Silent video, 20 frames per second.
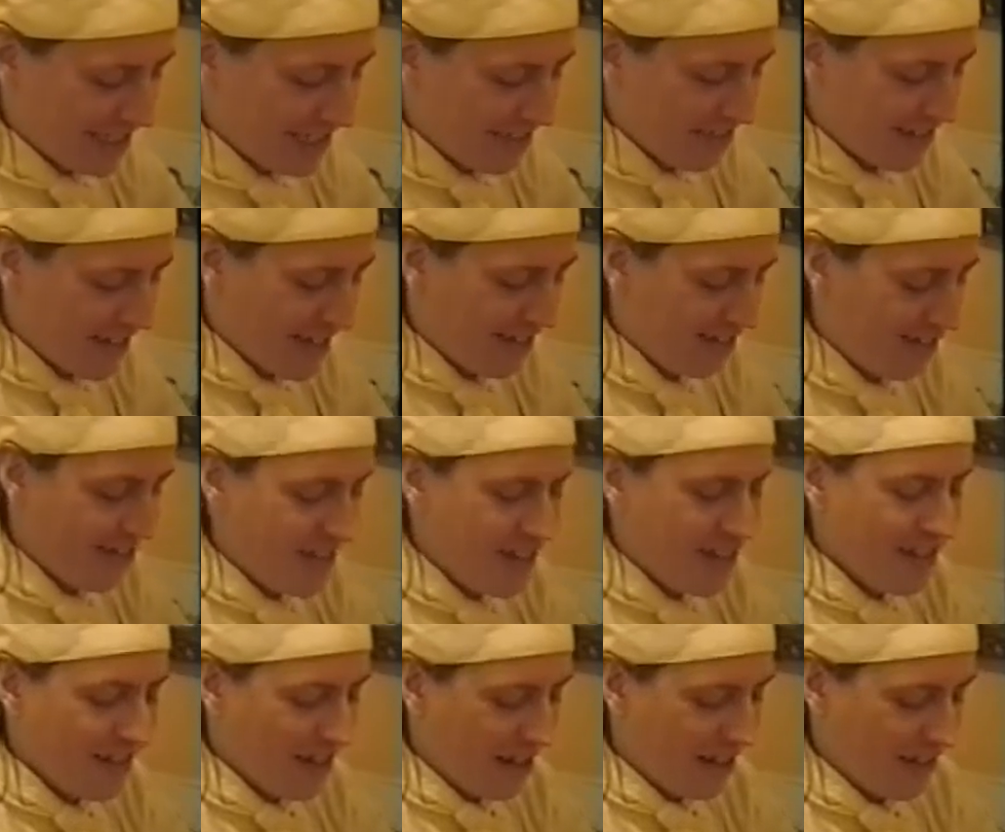and I'm
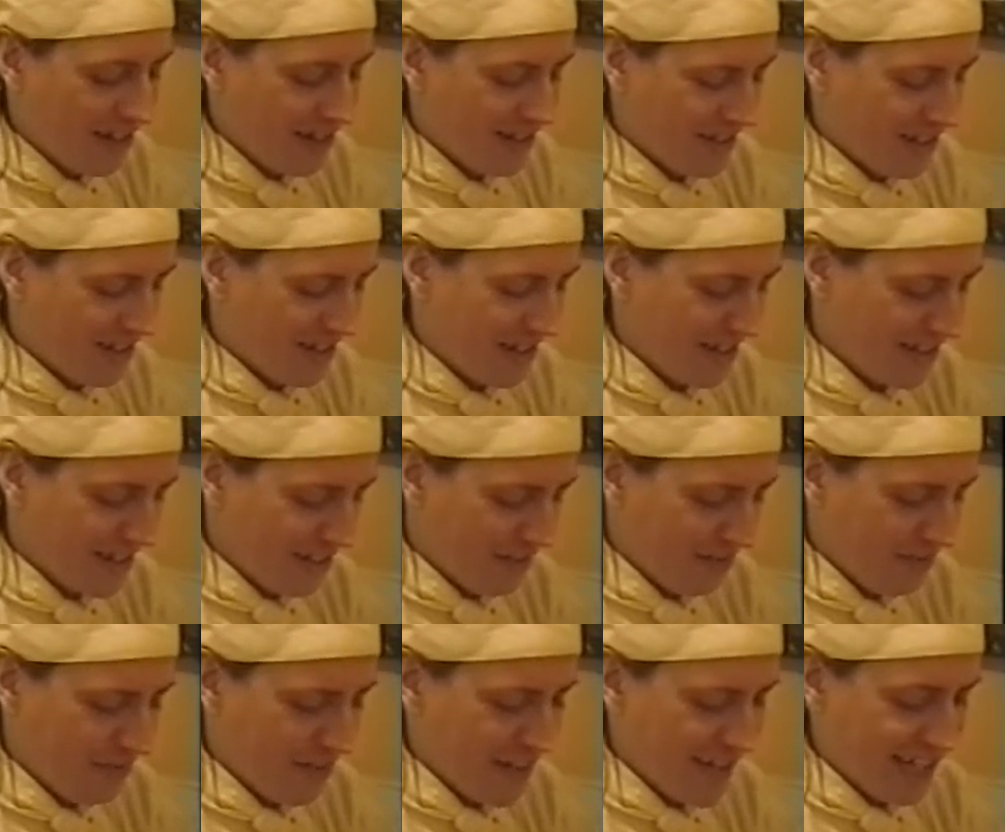fairly sure it was the same
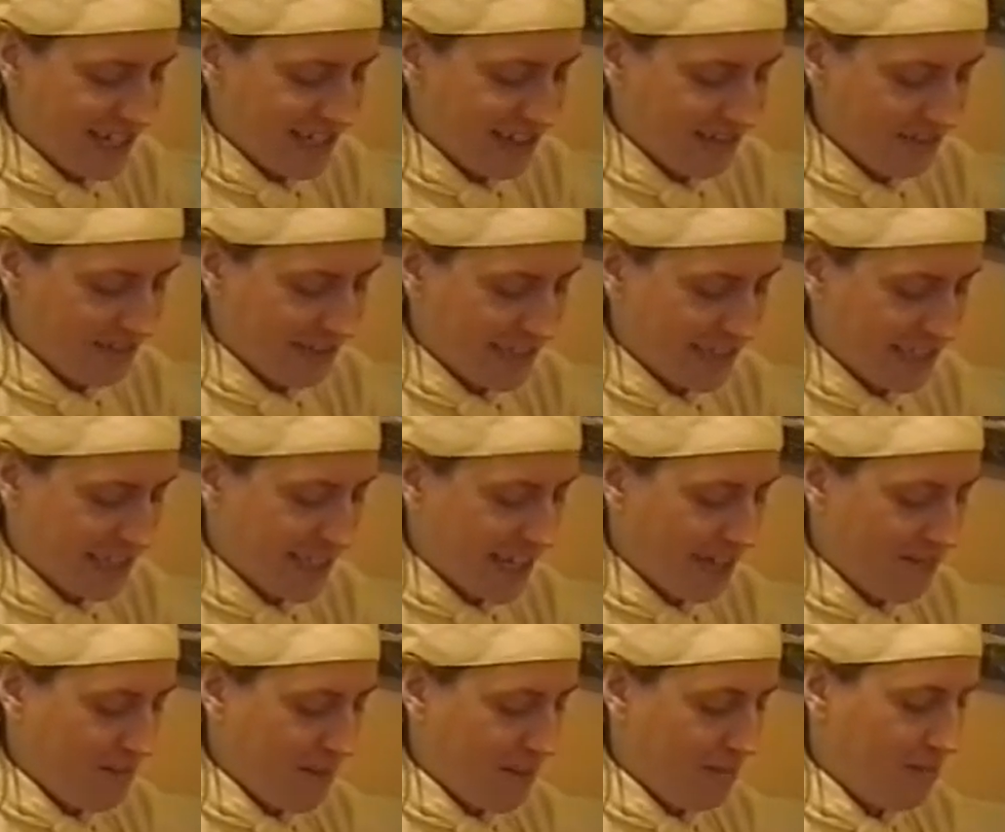people who made
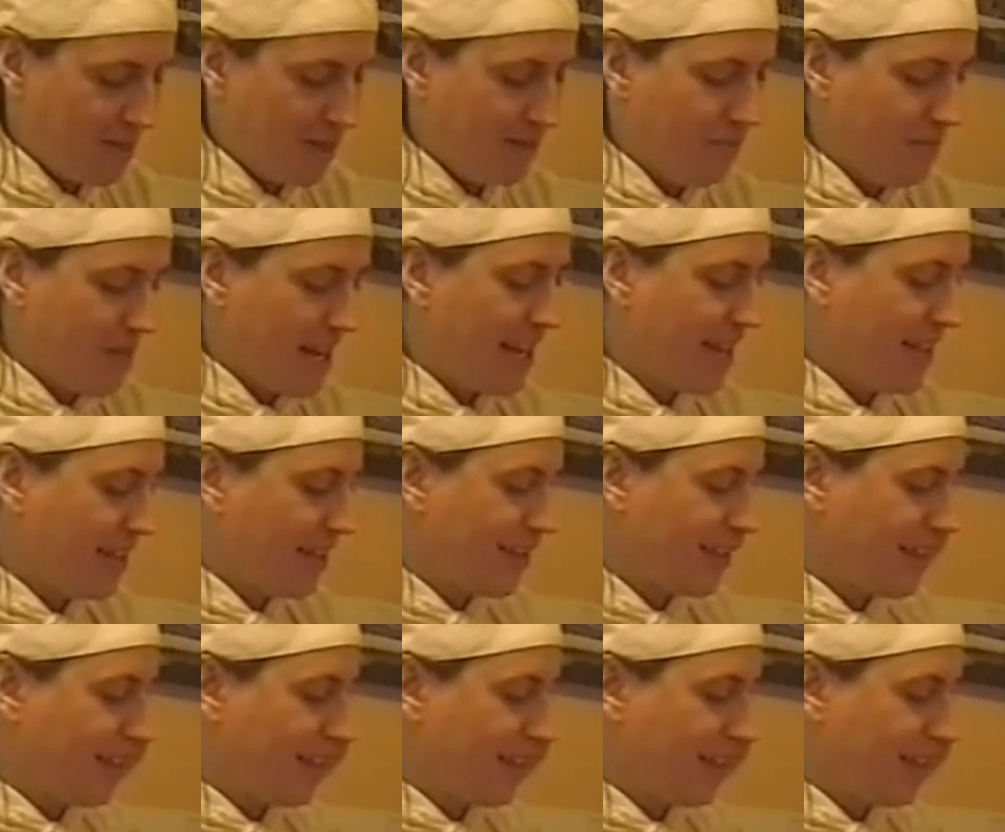the squeezy